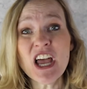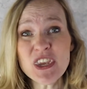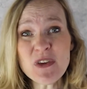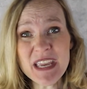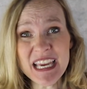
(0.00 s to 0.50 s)

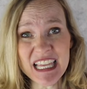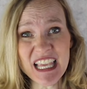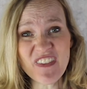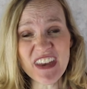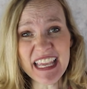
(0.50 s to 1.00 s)
You can
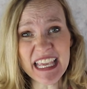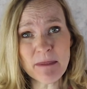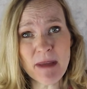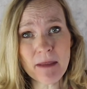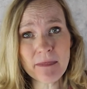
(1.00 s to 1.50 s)
even
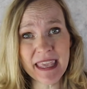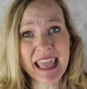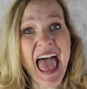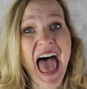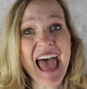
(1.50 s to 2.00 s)
email me
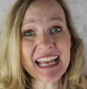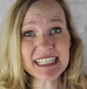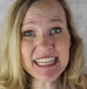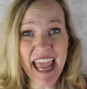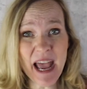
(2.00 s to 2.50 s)
at
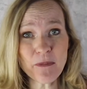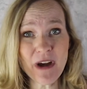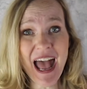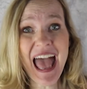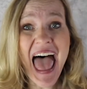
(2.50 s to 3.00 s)

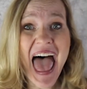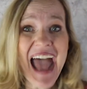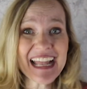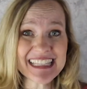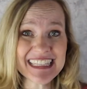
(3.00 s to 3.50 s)

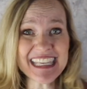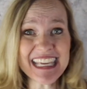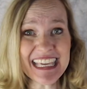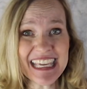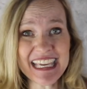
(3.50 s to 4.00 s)

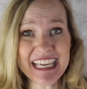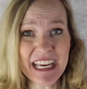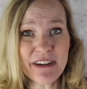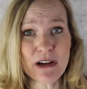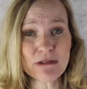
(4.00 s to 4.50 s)

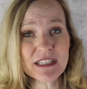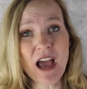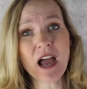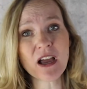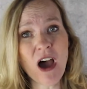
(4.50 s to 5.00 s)

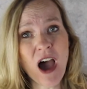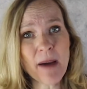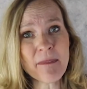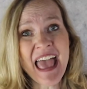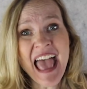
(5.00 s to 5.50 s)
tamra@ceheroes.com